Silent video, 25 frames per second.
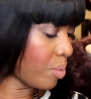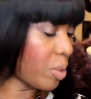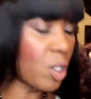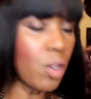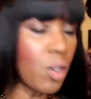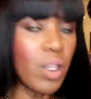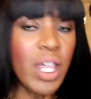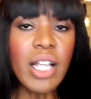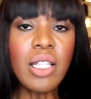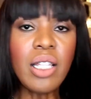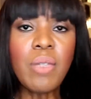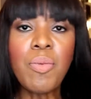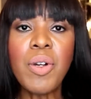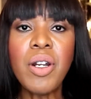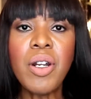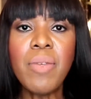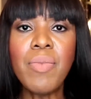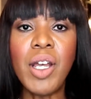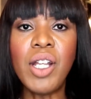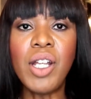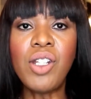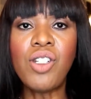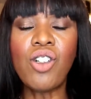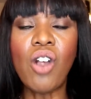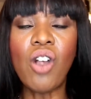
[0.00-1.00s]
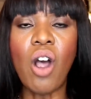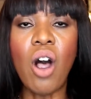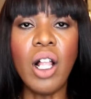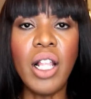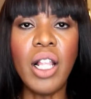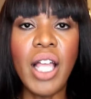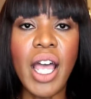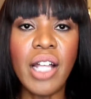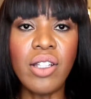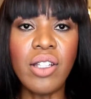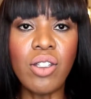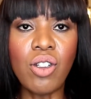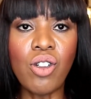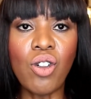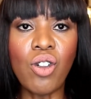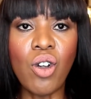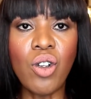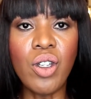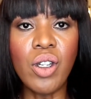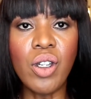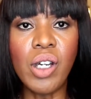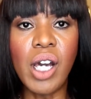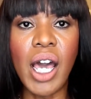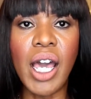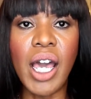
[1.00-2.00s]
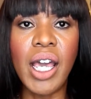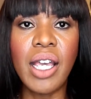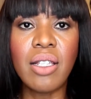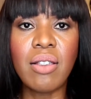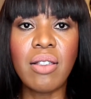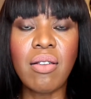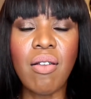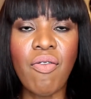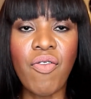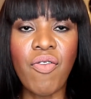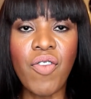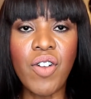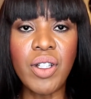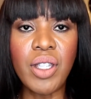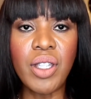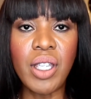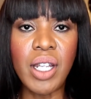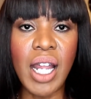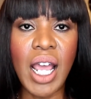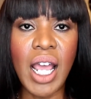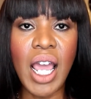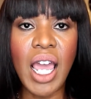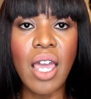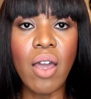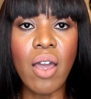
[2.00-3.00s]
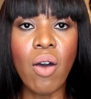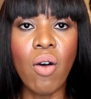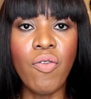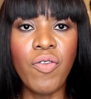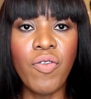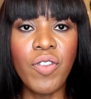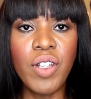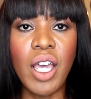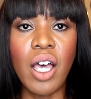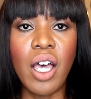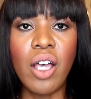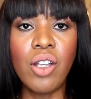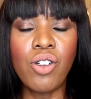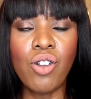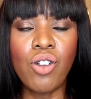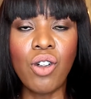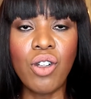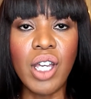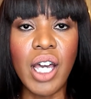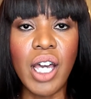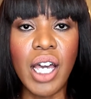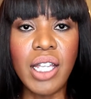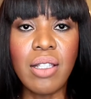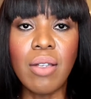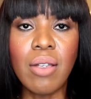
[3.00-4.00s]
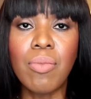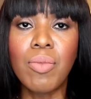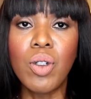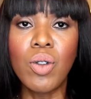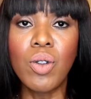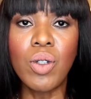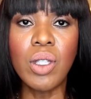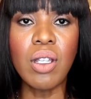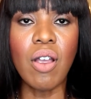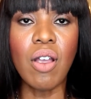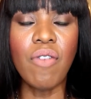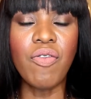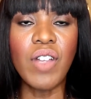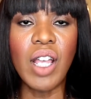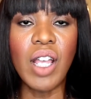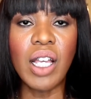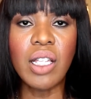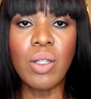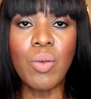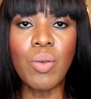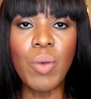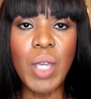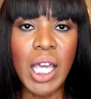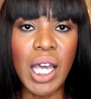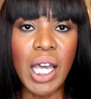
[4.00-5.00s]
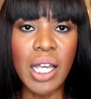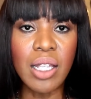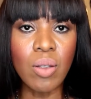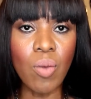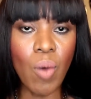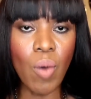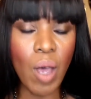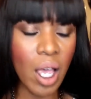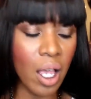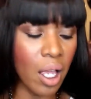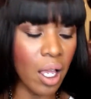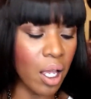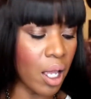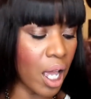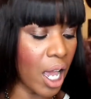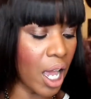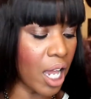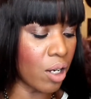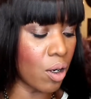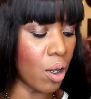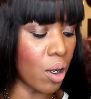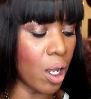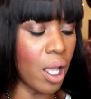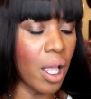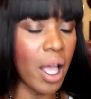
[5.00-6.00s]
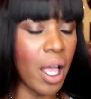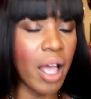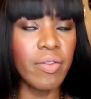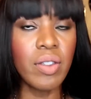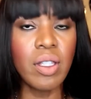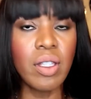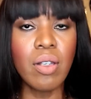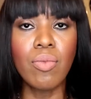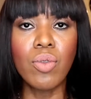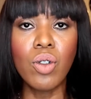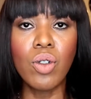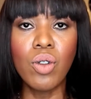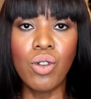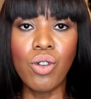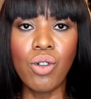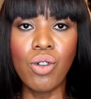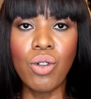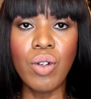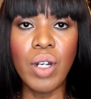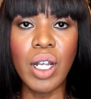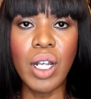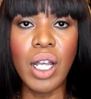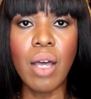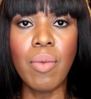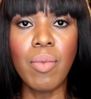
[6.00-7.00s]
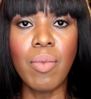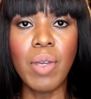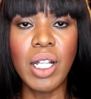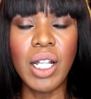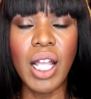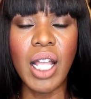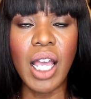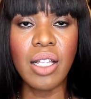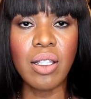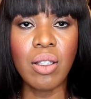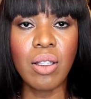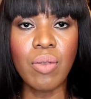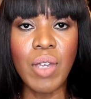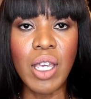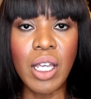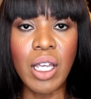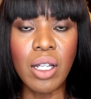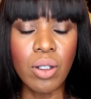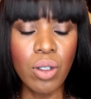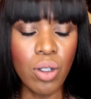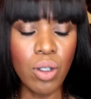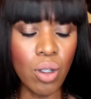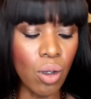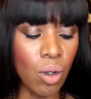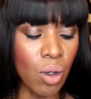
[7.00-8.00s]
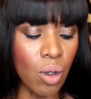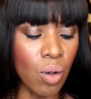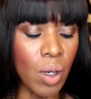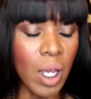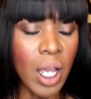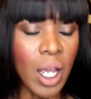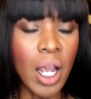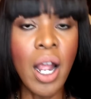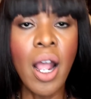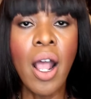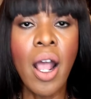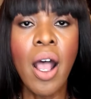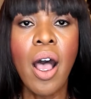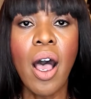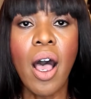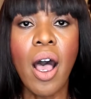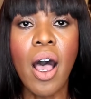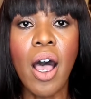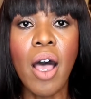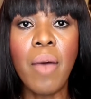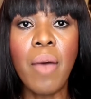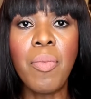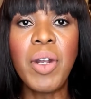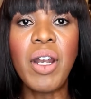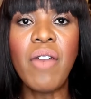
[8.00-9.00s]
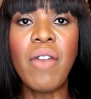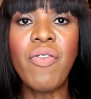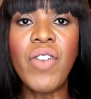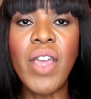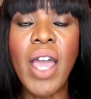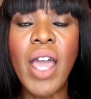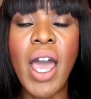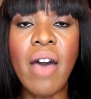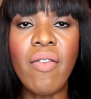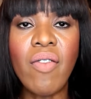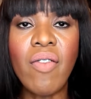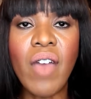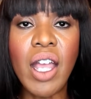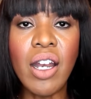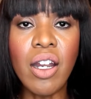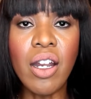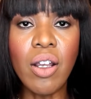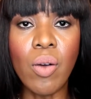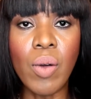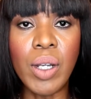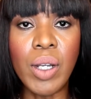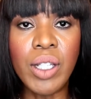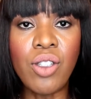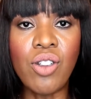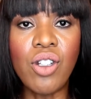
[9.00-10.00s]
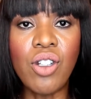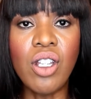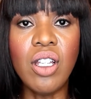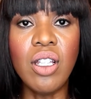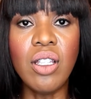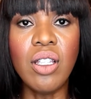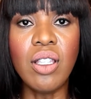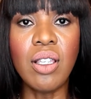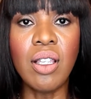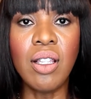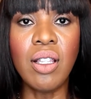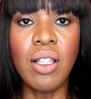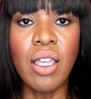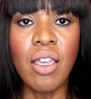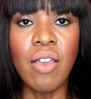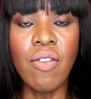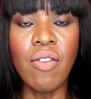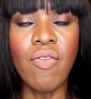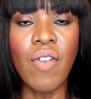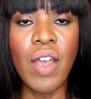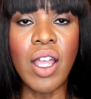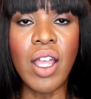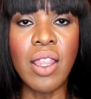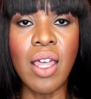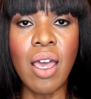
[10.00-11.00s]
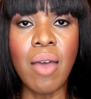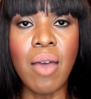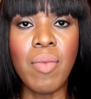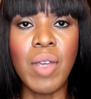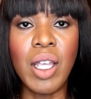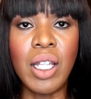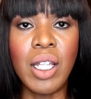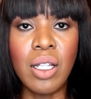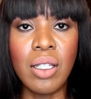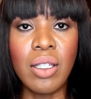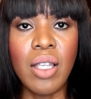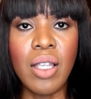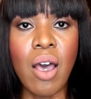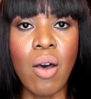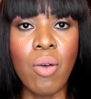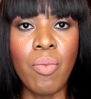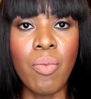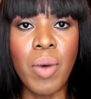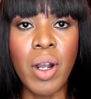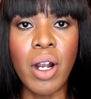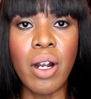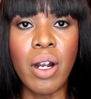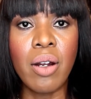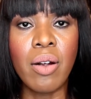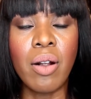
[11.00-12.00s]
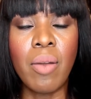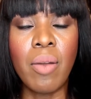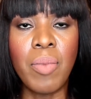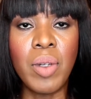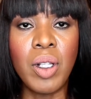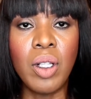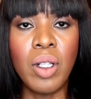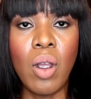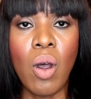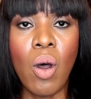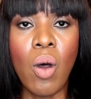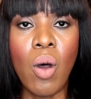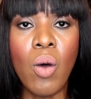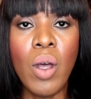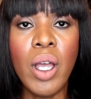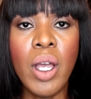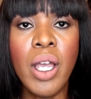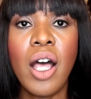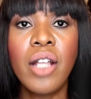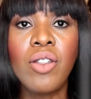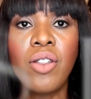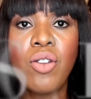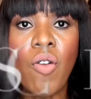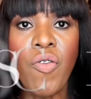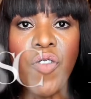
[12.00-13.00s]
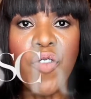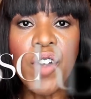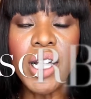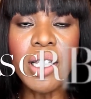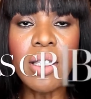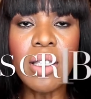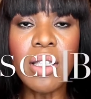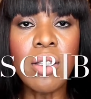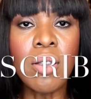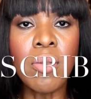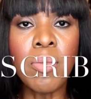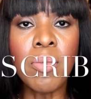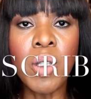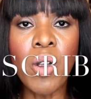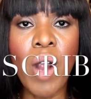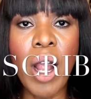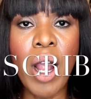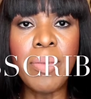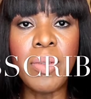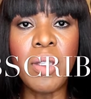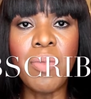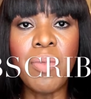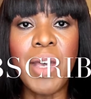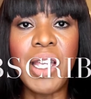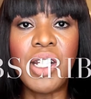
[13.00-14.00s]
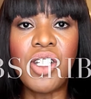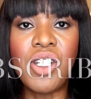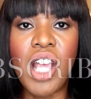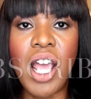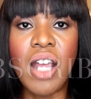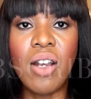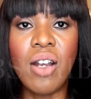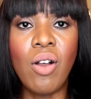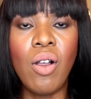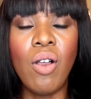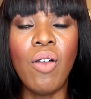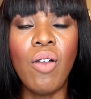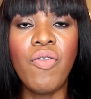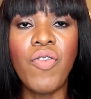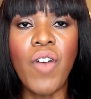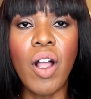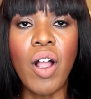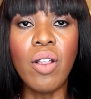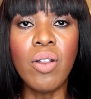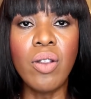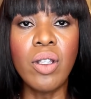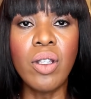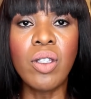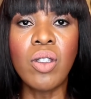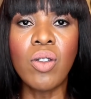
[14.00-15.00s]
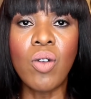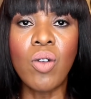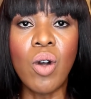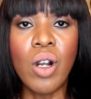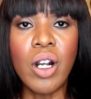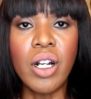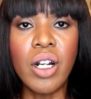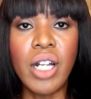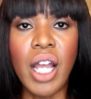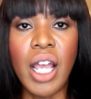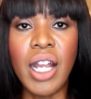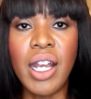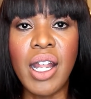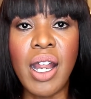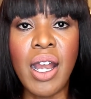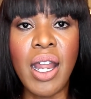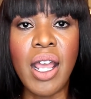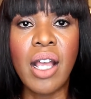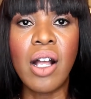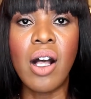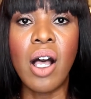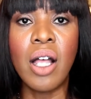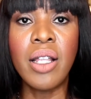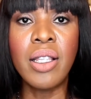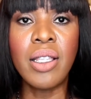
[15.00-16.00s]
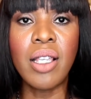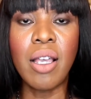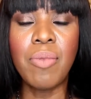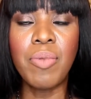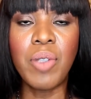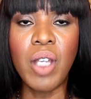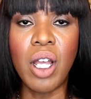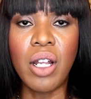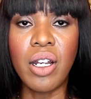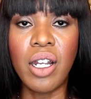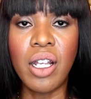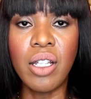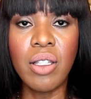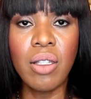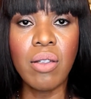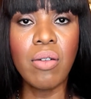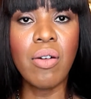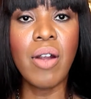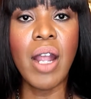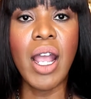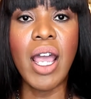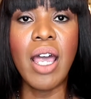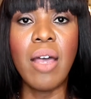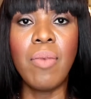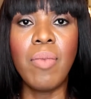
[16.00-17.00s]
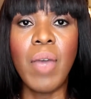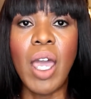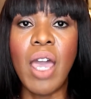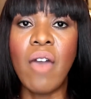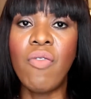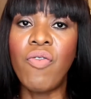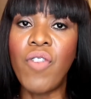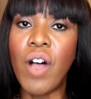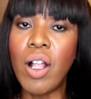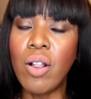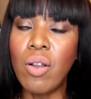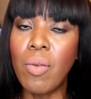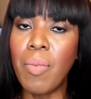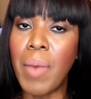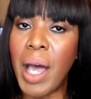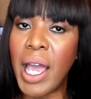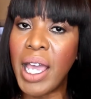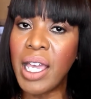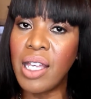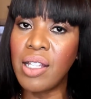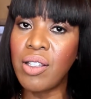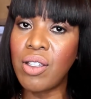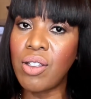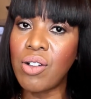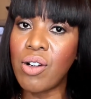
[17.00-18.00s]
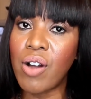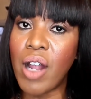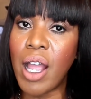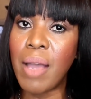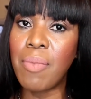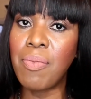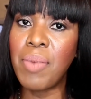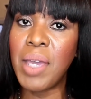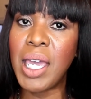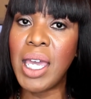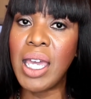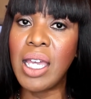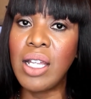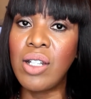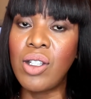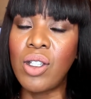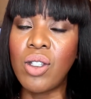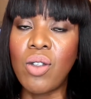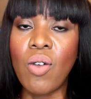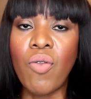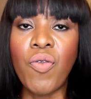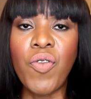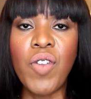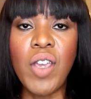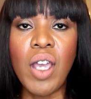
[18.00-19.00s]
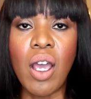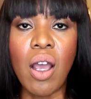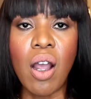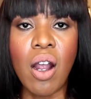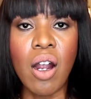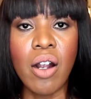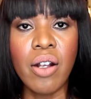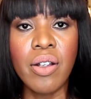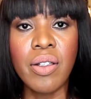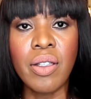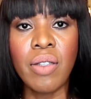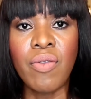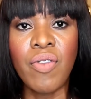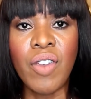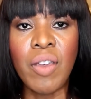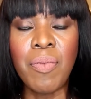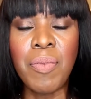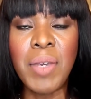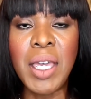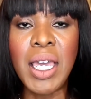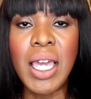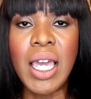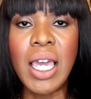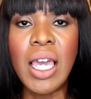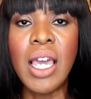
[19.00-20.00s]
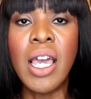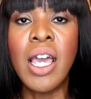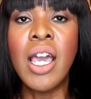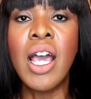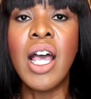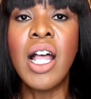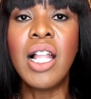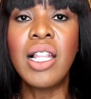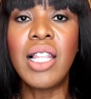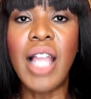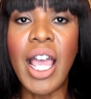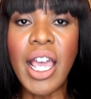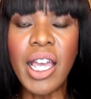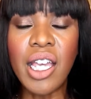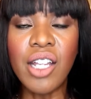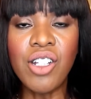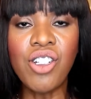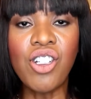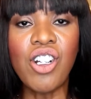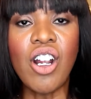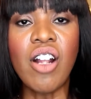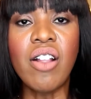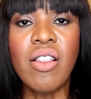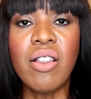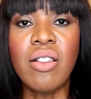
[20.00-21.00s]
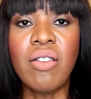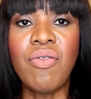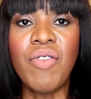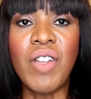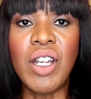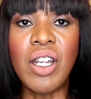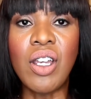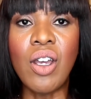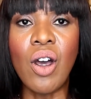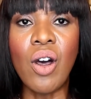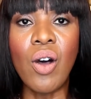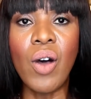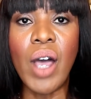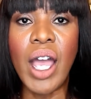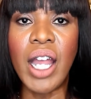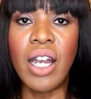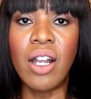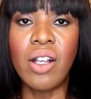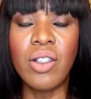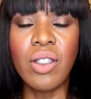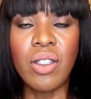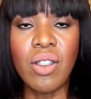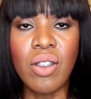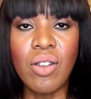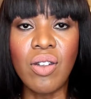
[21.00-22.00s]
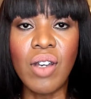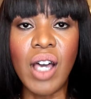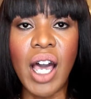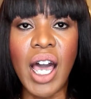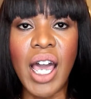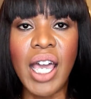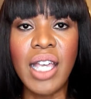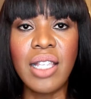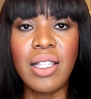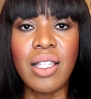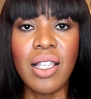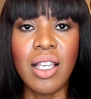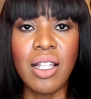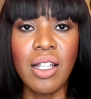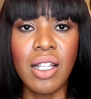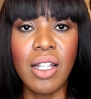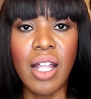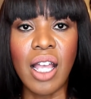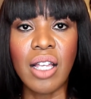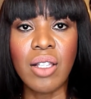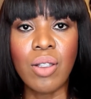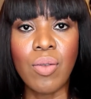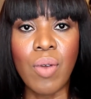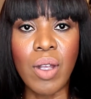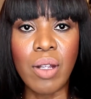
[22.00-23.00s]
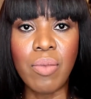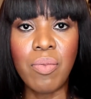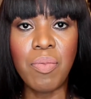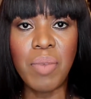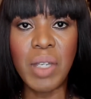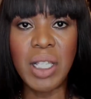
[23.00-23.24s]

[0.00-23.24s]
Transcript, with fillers: So that's pretty much all I had to show you guys for today. Hopefully I'll show you guys some new stuff next week as well. I know I'll have some new jewelry coming next week too. But if you have any questions, leave them in the down bar below. Don't forget to subscribe to my channel. Follow the store 988 Concept on Instagram, and follow my Instagram page, Sophia RSVP. Like and share this video, and I'll see you guys in the next one.